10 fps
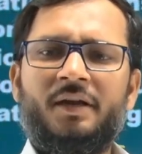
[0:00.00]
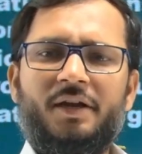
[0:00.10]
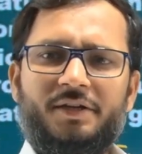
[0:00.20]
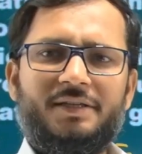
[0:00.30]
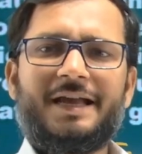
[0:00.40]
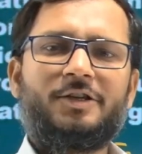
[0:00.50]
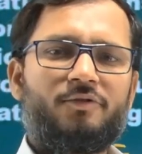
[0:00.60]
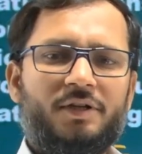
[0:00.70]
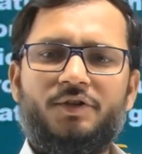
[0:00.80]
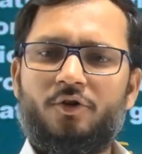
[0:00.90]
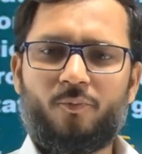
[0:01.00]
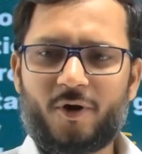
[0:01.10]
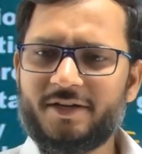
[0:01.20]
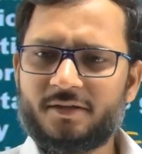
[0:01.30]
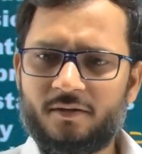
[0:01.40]
it is actually
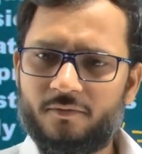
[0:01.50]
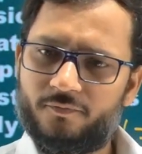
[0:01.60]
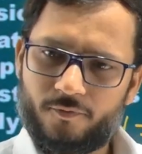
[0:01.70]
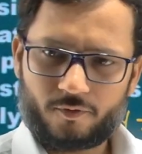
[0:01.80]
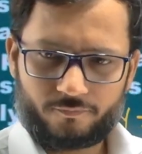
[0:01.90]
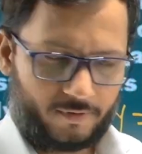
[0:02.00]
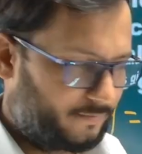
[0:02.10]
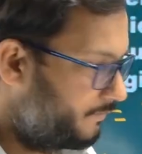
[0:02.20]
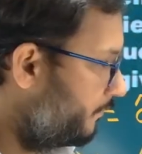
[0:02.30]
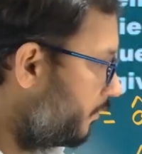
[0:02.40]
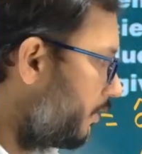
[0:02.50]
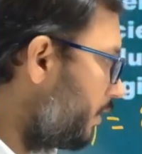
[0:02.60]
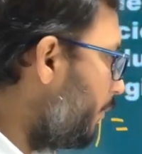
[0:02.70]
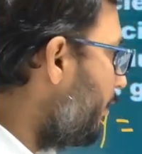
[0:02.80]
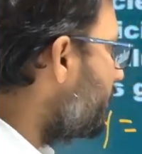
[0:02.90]
0.45. Got the
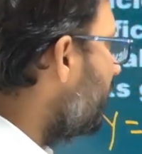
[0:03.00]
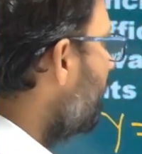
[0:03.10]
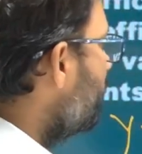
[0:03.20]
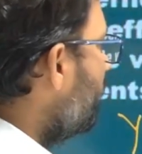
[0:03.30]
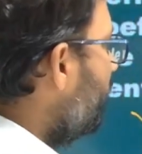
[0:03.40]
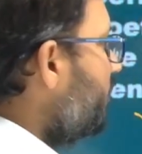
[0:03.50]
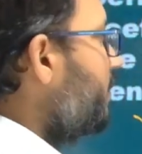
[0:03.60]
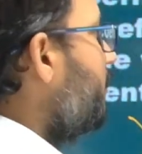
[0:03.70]
point? So this is the